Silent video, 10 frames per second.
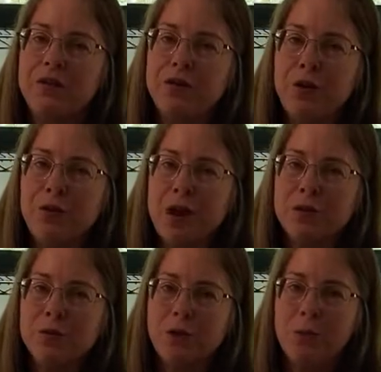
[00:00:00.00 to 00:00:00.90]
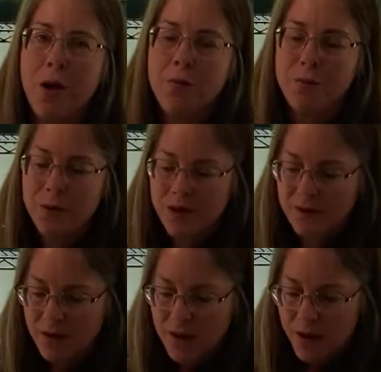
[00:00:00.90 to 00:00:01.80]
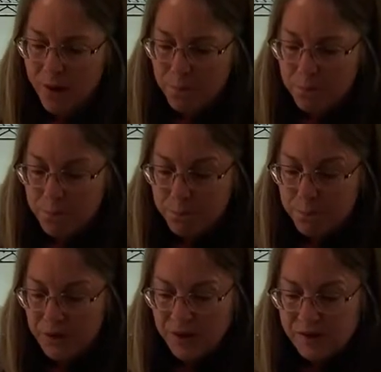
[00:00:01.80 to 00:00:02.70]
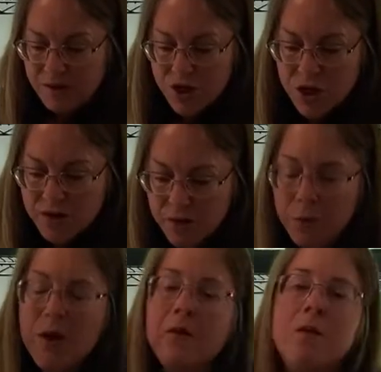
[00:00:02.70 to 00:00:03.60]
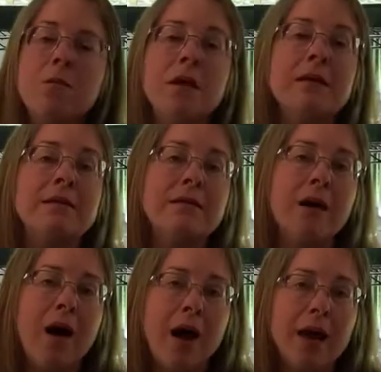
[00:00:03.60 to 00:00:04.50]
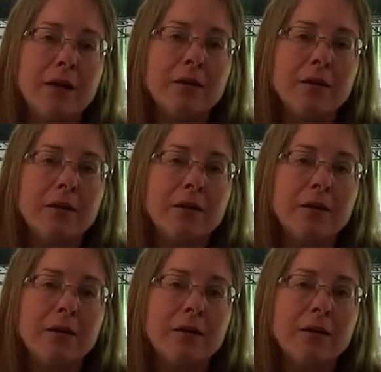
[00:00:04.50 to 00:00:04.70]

certain that's what the problem is. But they suggested planting them inside.